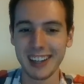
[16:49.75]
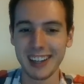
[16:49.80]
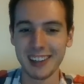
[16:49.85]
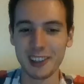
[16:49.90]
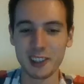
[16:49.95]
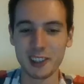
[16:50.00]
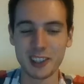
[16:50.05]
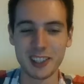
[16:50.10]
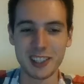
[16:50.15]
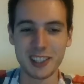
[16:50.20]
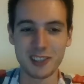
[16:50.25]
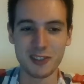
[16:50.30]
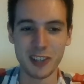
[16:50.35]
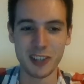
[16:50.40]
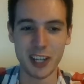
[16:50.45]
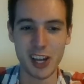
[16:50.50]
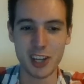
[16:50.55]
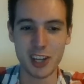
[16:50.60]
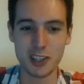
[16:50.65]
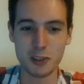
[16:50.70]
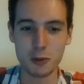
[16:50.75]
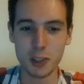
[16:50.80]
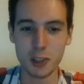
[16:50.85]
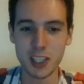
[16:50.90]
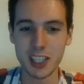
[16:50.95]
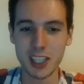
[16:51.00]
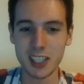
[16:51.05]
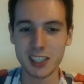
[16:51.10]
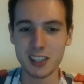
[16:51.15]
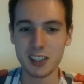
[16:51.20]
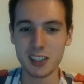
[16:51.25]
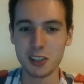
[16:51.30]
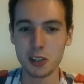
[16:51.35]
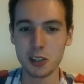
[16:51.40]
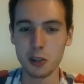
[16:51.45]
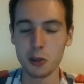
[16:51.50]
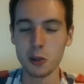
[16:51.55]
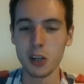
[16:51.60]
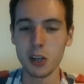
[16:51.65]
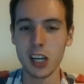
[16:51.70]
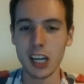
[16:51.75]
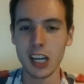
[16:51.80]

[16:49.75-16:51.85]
Look at this variation. Queen takes d2,